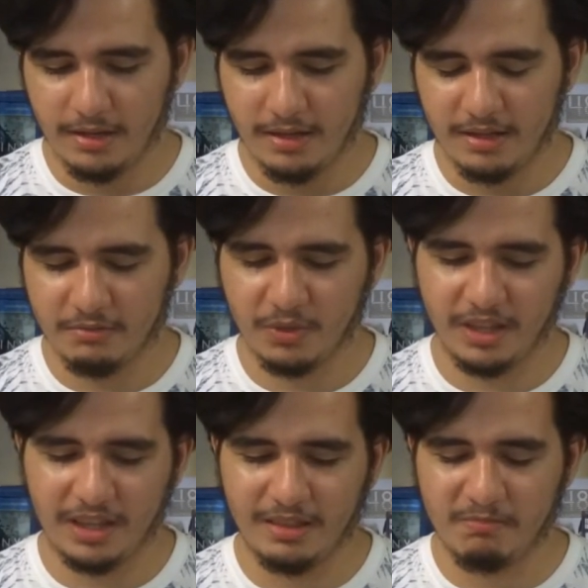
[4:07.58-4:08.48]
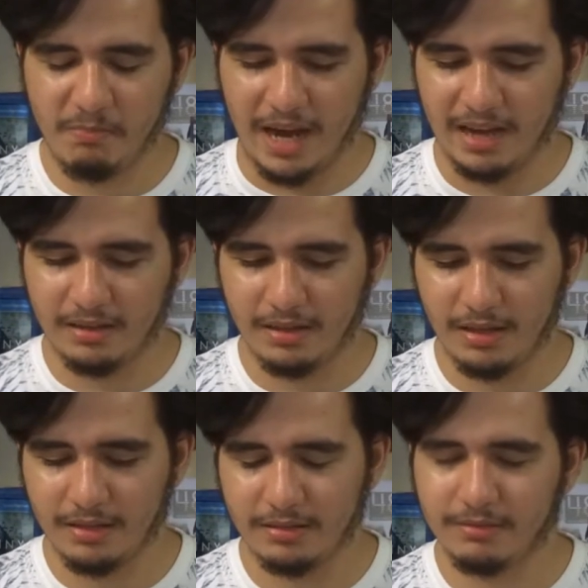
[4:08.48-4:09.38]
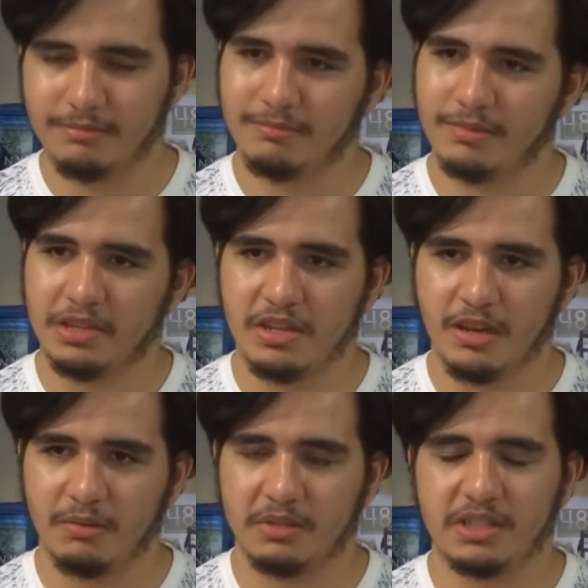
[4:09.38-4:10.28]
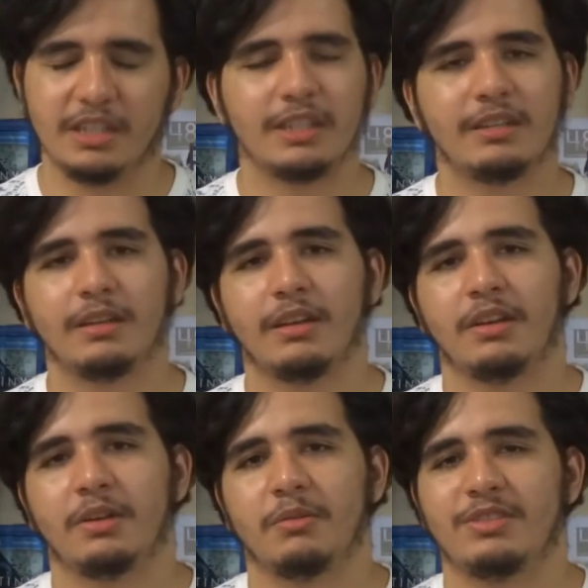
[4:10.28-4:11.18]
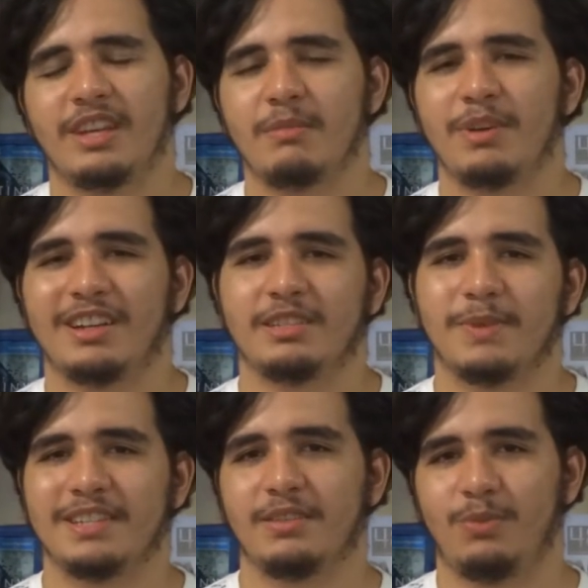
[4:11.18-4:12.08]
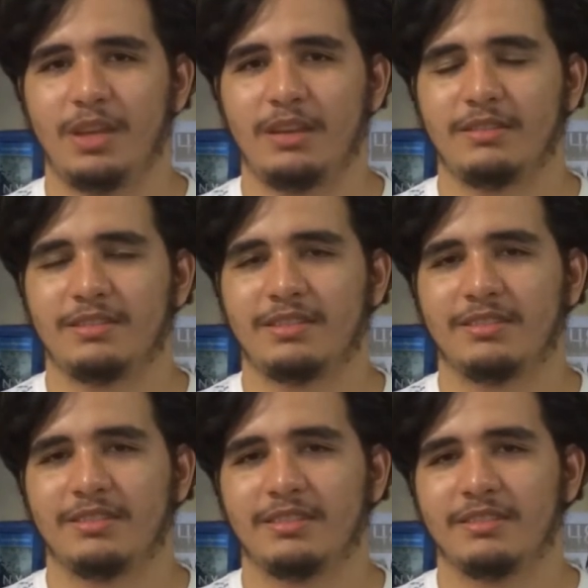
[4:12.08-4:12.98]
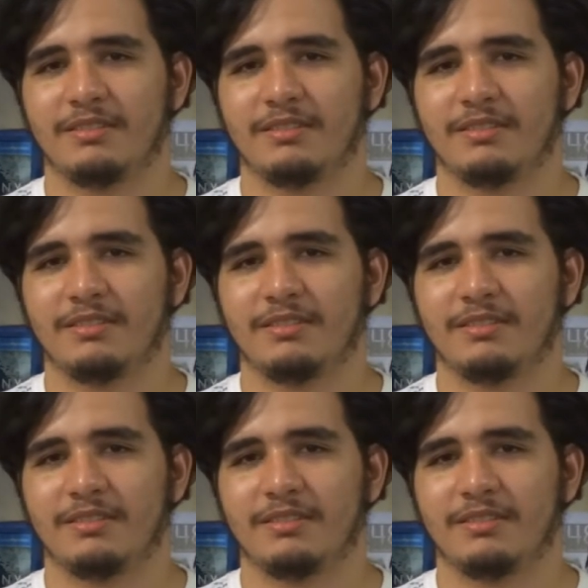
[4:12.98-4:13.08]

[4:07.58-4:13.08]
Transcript: and one th- bad thing he always did was that he bought expensive things